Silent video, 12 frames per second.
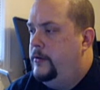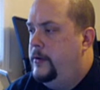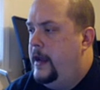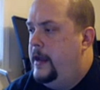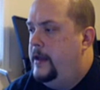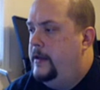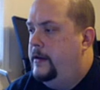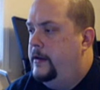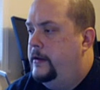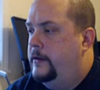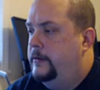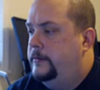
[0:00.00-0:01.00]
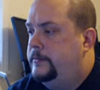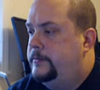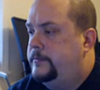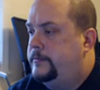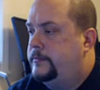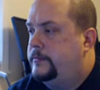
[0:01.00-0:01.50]
to add.
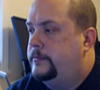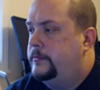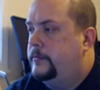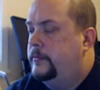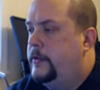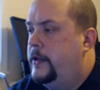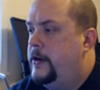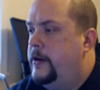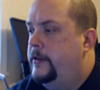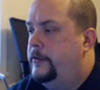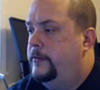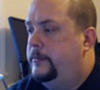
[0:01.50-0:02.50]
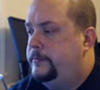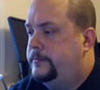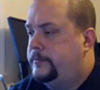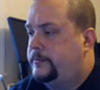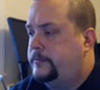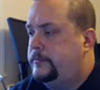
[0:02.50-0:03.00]
There it is.
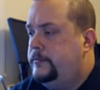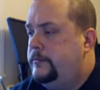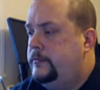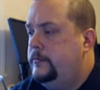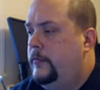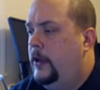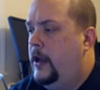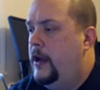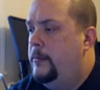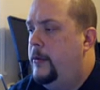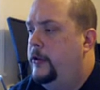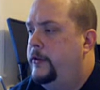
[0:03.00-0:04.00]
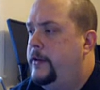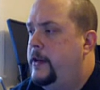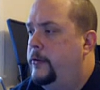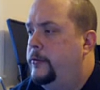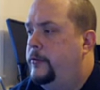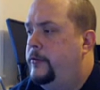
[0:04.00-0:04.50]

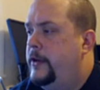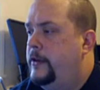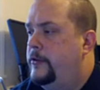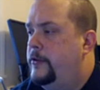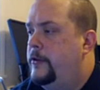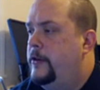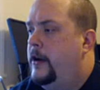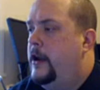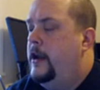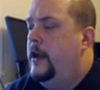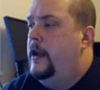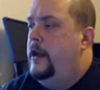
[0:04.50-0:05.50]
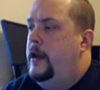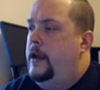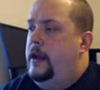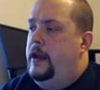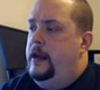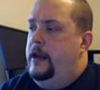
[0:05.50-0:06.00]
Multi-host feature.
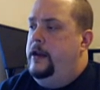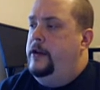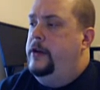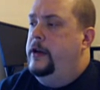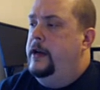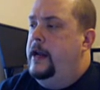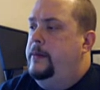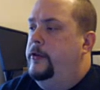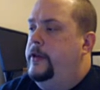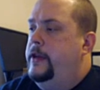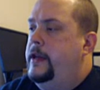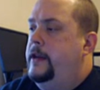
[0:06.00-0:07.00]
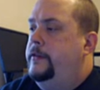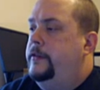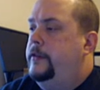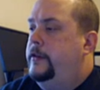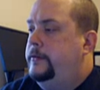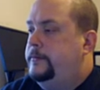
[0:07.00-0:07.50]
You can enable
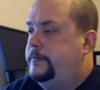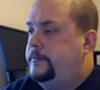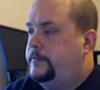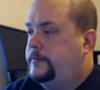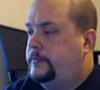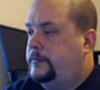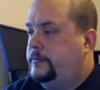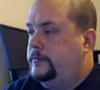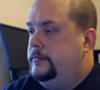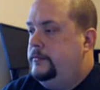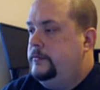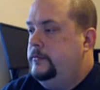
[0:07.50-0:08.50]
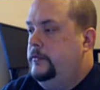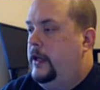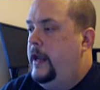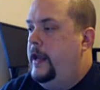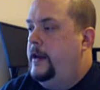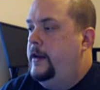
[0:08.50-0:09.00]
this,
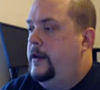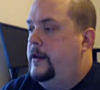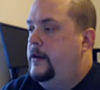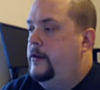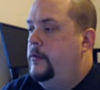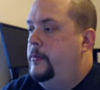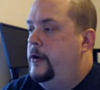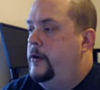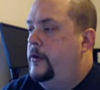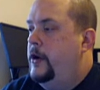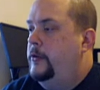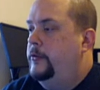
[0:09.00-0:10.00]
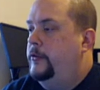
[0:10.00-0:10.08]
and here remote